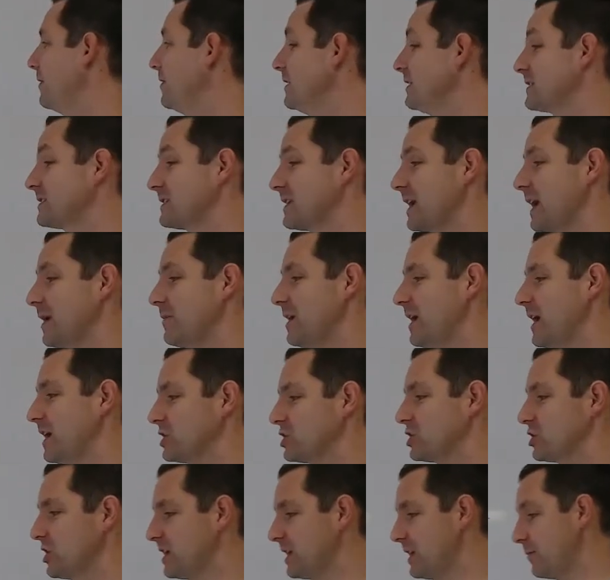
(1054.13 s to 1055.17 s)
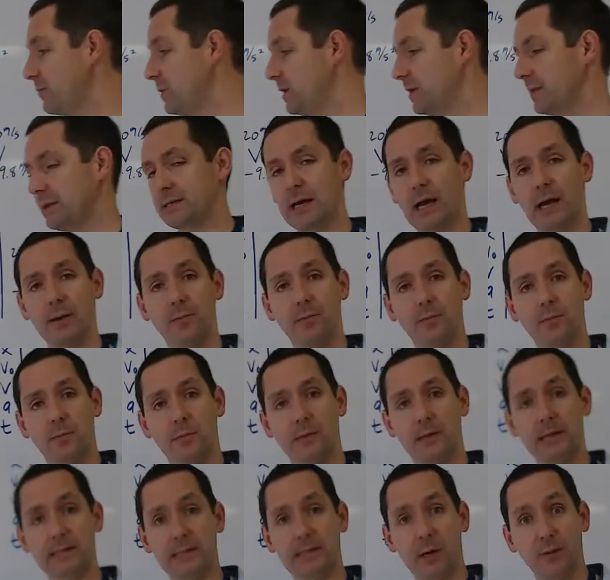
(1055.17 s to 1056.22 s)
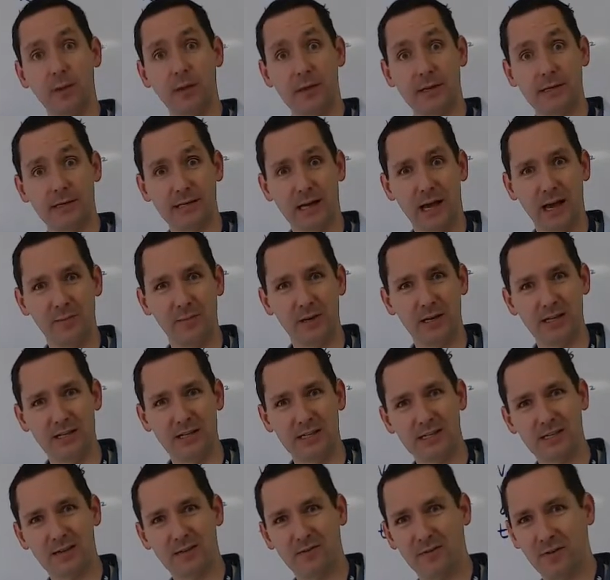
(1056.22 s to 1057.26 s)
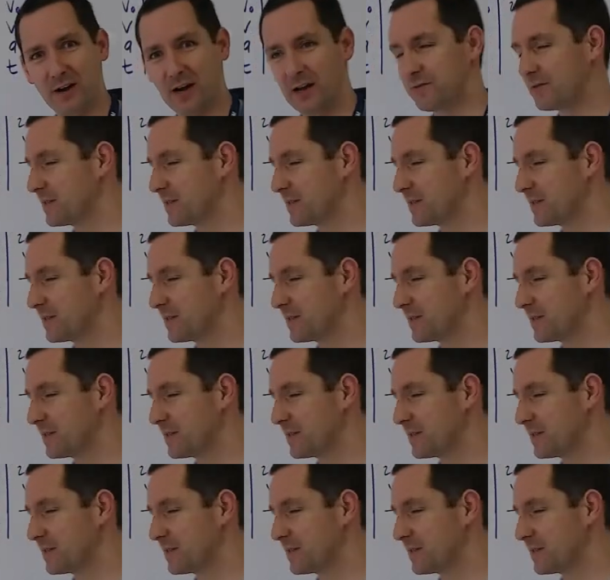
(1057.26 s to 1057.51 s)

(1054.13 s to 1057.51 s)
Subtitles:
this time they actually give me the time. They tell me the time is 5